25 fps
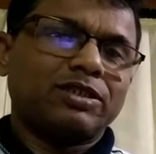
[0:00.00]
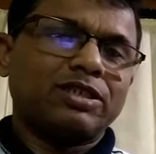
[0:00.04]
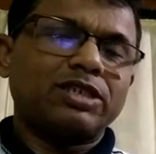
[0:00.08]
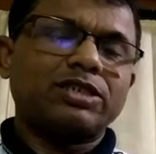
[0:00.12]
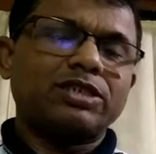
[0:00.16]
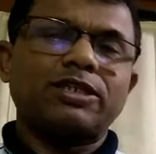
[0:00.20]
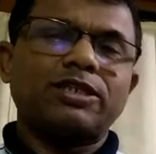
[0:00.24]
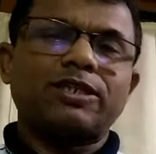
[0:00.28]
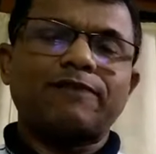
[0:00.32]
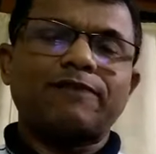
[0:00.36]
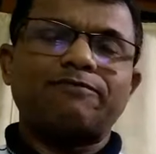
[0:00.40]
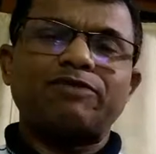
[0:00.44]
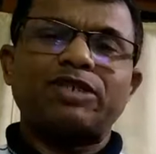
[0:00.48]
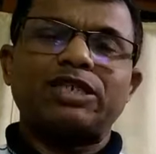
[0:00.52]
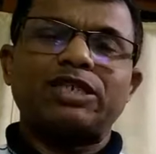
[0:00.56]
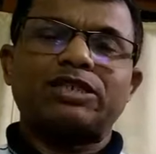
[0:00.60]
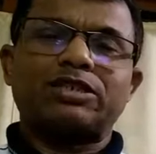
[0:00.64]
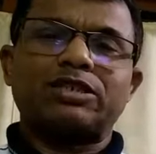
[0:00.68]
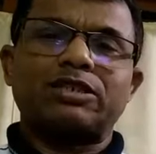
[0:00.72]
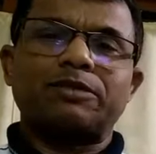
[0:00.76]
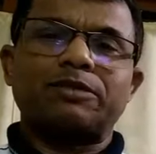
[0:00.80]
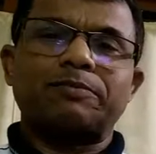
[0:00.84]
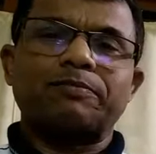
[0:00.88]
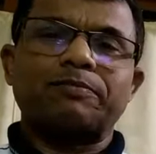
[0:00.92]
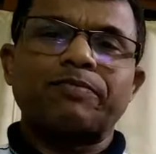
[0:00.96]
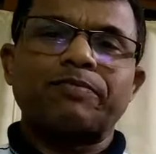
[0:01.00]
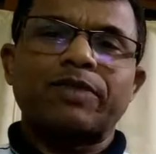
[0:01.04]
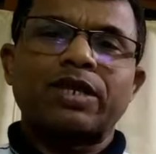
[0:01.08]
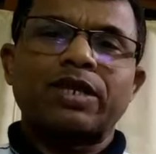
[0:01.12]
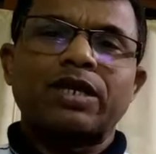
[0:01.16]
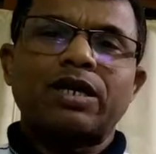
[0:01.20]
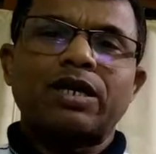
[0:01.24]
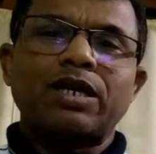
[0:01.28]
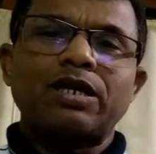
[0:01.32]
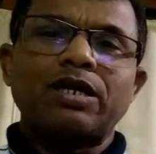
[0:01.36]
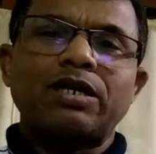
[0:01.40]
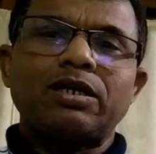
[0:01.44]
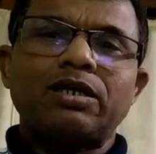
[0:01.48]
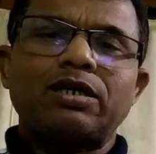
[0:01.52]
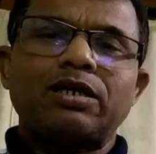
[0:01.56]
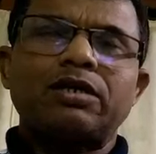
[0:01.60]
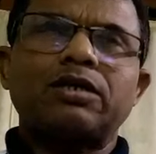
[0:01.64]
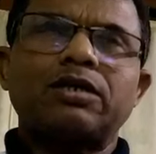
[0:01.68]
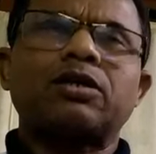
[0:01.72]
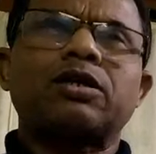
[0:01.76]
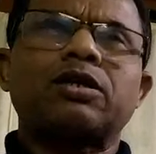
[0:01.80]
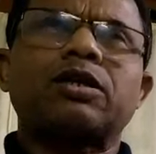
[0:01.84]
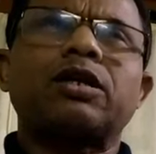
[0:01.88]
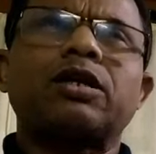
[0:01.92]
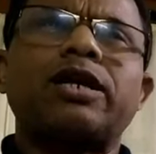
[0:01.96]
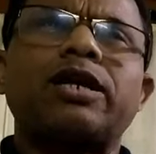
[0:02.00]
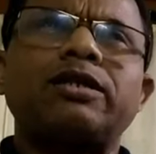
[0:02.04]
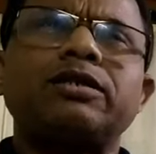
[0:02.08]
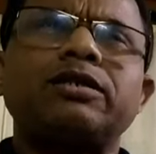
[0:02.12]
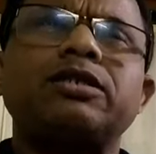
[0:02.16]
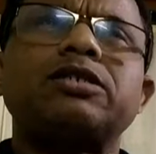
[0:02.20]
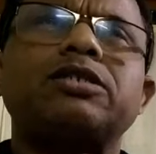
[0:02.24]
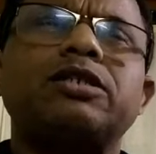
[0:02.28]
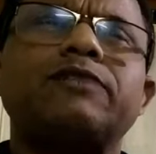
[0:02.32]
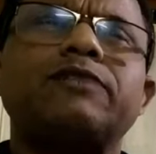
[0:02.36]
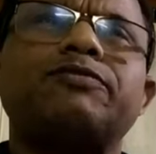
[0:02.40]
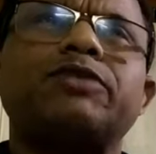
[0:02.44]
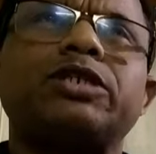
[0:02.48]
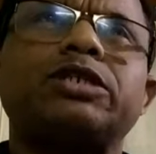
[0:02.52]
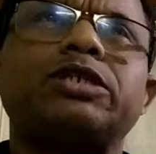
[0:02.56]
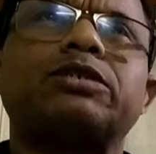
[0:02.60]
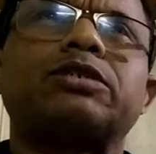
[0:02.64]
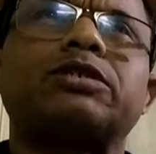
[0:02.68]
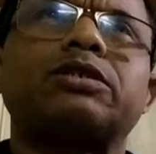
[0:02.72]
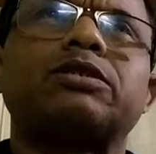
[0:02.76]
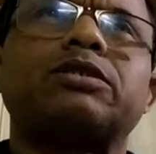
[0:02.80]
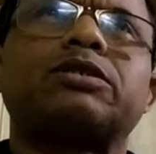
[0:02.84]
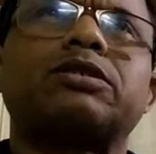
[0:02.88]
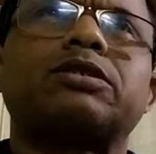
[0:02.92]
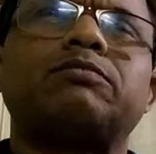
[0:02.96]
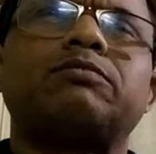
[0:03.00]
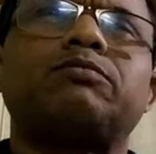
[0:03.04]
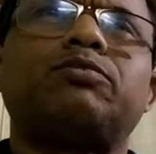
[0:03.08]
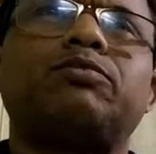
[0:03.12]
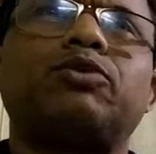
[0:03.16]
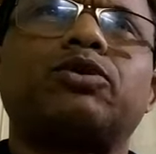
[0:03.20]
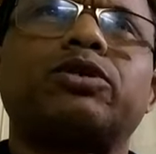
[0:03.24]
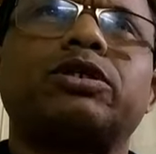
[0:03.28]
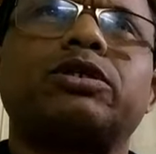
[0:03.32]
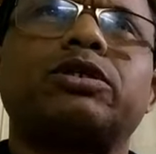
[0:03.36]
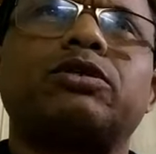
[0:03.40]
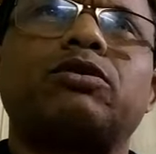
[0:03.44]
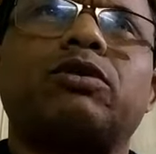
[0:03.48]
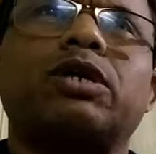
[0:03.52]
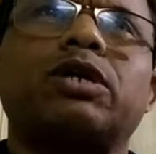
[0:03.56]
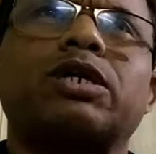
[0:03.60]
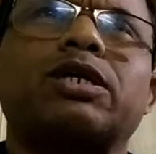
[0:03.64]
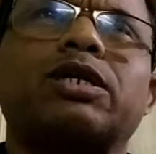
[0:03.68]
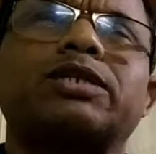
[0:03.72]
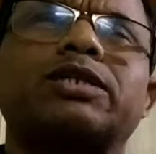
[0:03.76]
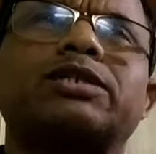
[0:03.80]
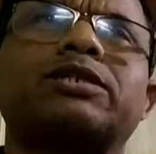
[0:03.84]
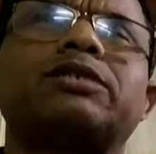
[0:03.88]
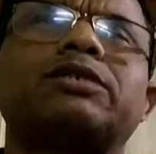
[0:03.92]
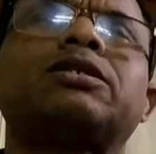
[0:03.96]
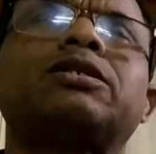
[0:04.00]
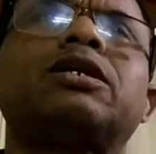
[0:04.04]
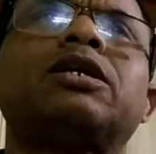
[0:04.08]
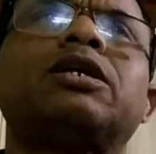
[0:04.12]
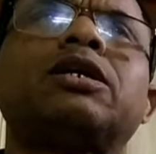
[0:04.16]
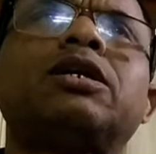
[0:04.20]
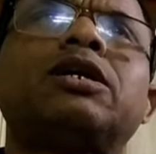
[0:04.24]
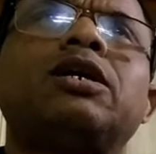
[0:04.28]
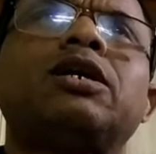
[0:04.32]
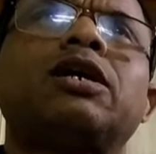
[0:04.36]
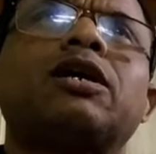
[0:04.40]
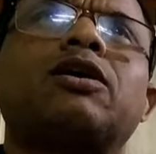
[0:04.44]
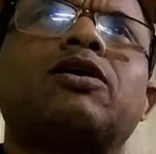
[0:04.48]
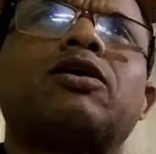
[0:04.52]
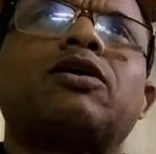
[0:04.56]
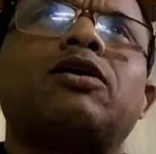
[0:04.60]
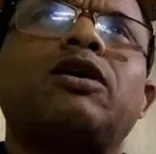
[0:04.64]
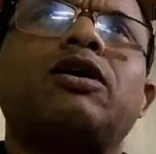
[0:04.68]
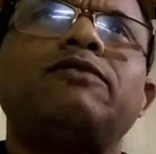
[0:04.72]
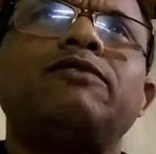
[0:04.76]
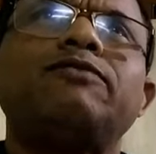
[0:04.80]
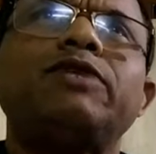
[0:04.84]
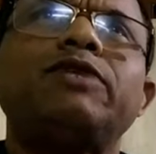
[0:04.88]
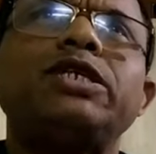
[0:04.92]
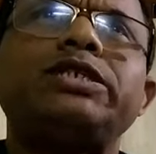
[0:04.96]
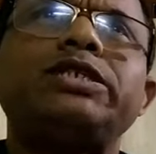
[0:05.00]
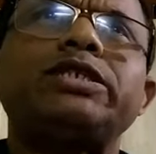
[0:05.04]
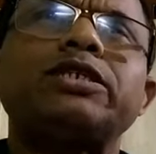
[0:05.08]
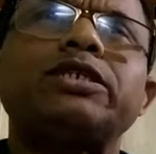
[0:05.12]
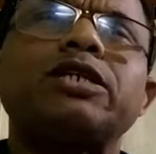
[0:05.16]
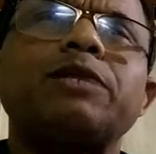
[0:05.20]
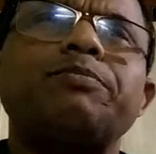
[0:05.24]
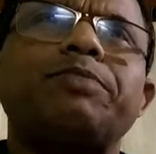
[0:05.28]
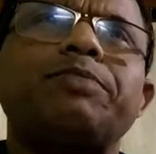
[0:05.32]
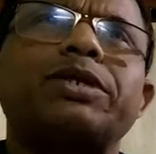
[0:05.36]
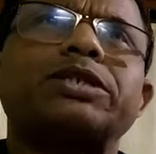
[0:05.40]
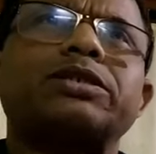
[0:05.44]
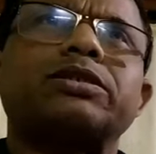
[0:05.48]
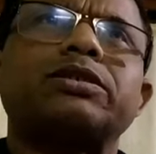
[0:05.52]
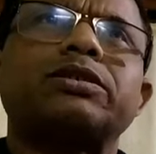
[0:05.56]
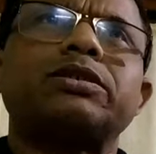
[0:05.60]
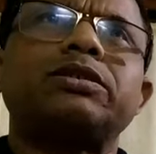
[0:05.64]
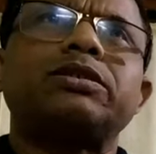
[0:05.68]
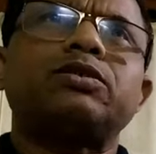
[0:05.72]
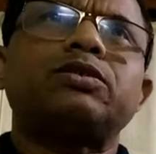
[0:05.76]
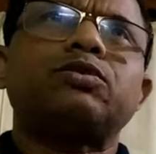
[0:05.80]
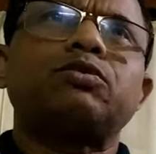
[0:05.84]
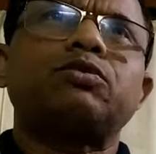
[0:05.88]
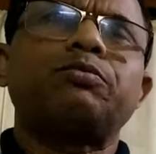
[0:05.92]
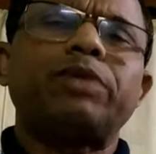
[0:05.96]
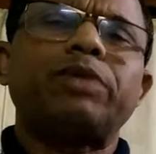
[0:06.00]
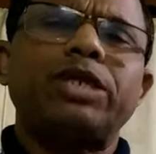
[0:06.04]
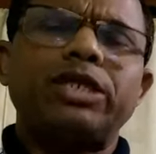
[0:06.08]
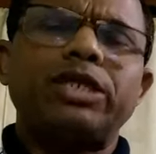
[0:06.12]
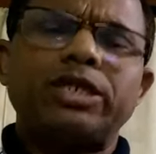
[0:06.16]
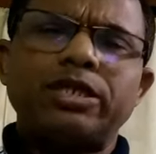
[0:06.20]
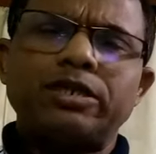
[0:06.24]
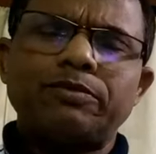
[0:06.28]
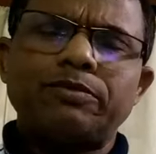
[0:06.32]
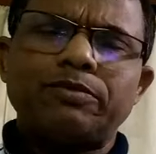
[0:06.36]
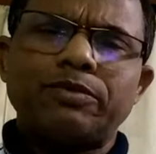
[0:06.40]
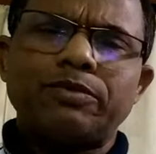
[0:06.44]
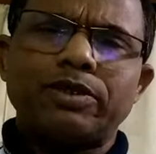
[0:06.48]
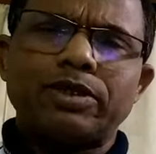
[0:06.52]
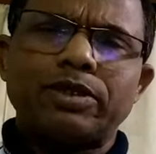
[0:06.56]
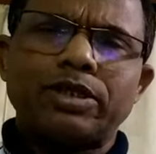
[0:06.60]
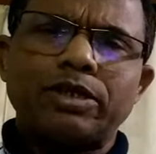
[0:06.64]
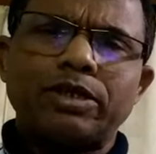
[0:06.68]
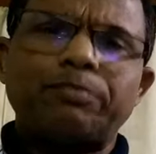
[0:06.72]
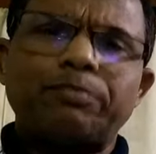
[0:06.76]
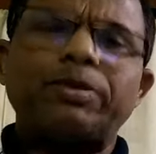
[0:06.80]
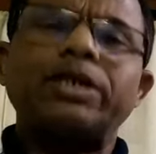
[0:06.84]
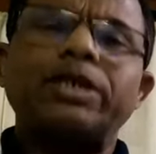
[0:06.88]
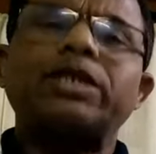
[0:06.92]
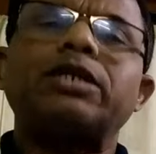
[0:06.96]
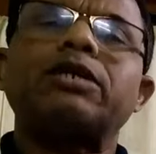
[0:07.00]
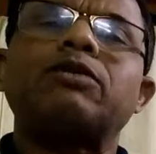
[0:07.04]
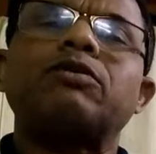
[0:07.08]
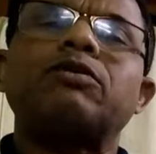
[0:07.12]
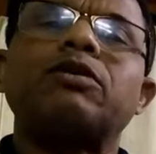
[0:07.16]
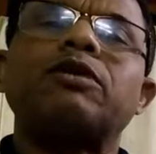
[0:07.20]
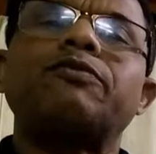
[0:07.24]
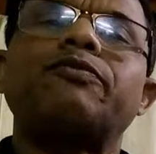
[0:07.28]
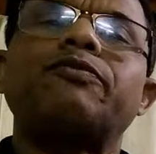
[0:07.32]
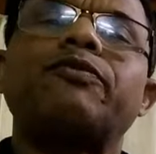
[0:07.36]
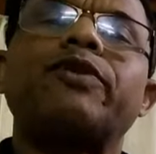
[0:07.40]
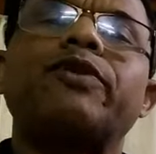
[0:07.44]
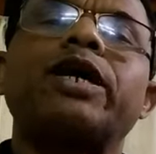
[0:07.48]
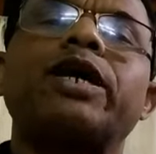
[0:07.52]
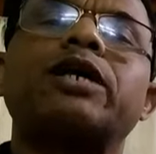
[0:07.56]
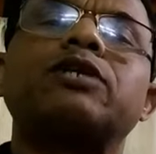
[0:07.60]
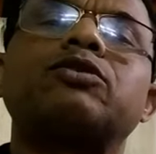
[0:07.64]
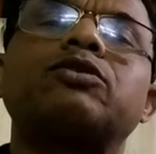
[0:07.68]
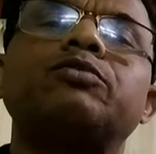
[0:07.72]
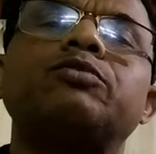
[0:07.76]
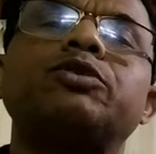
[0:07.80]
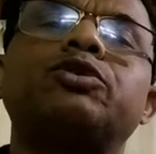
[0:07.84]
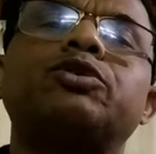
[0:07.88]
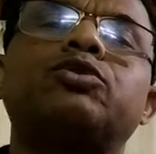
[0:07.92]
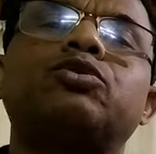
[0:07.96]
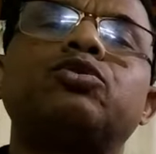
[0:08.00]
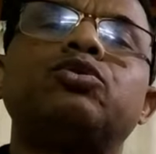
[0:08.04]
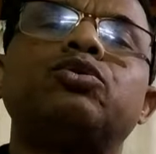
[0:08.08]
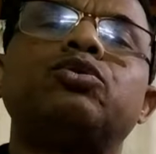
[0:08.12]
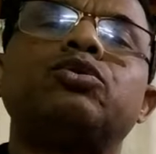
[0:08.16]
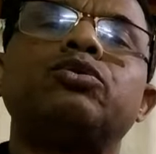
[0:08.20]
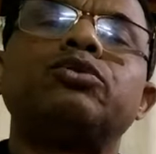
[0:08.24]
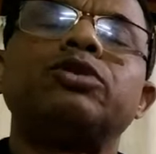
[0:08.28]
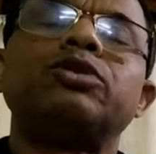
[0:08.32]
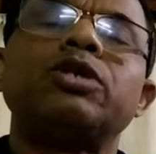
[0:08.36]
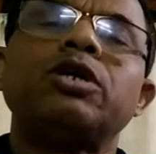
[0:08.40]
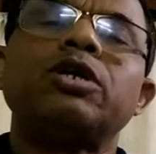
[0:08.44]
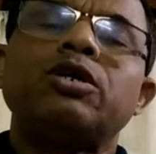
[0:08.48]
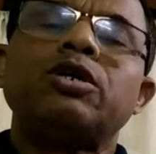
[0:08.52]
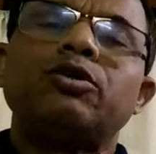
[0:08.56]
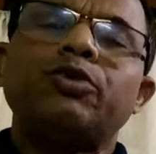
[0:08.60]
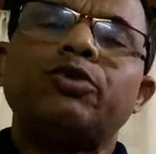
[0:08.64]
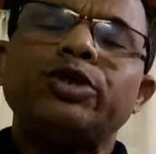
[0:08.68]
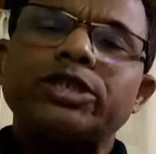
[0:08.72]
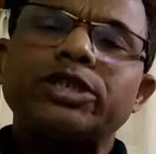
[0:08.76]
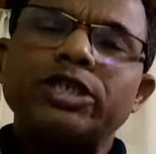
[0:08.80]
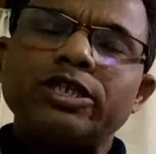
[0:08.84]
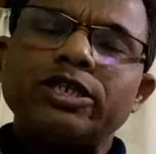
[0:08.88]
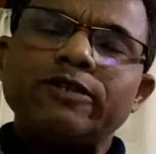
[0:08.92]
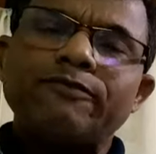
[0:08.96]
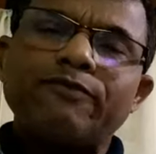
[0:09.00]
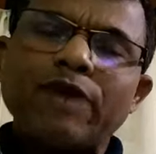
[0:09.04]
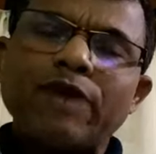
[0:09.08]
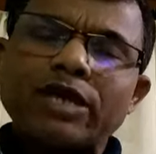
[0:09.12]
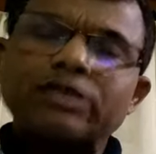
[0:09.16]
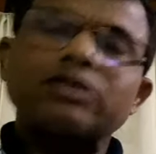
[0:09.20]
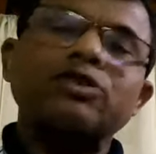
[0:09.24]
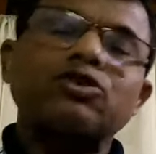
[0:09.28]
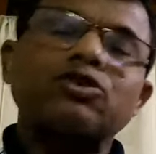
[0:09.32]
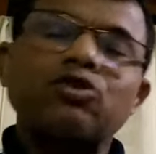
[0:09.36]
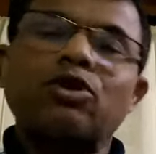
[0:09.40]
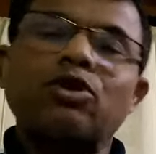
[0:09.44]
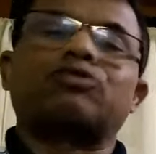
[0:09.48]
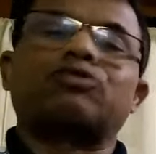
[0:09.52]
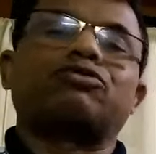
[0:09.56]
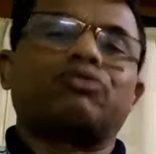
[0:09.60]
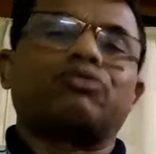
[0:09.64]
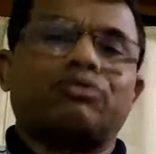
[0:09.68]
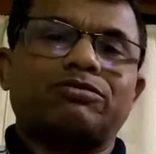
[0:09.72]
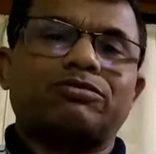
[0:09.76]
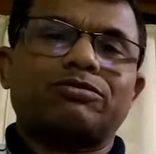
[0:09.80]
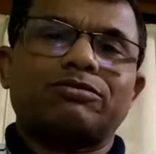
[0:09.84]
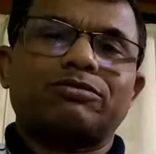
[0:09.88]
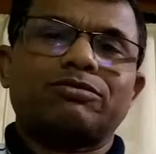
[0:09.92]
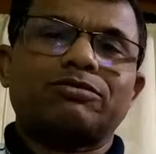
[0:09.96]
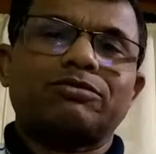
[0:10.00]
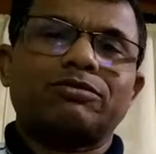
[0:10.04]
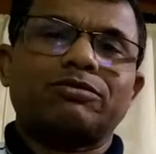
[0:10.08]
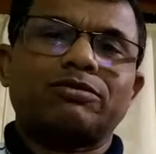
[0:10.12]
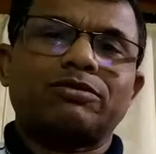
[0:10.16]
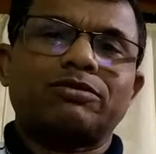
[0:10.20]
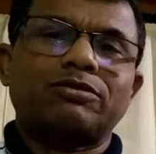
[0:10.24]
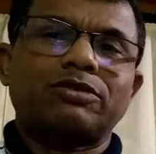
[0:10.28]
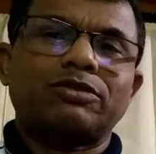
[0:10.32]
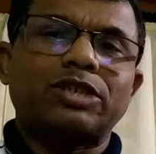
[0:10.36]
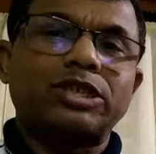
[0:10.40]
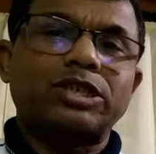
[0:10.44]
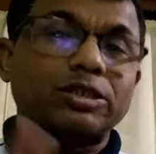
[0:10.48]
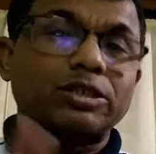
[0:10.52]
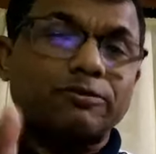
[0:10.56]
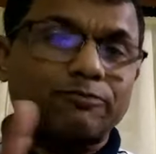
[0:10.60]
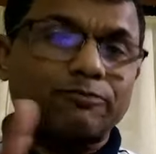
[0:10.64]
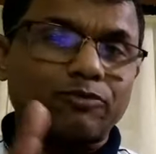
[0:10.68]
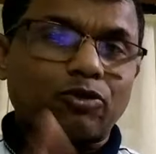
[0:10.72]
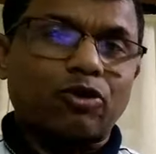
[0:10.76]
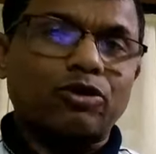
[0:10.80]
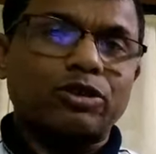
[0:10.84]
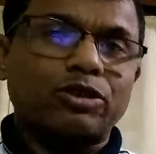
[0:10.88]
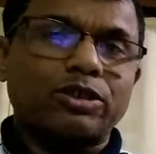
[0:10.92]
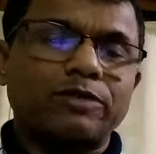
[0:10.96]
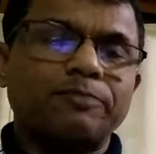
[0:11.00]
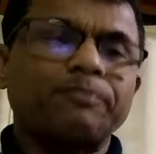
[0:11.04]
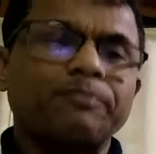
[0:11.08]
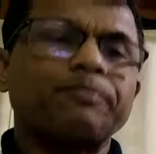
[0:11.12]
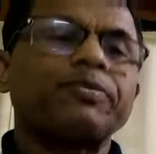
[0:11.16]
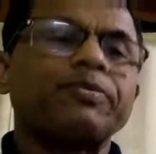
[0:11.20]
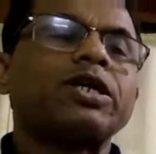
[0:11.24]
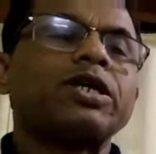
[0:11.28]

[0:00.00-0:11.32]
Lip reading: This is the definition. I learned this definition in some book in law classes. Convincing a person to believe a particular fact to be true, which in fact is not true. This is fraud.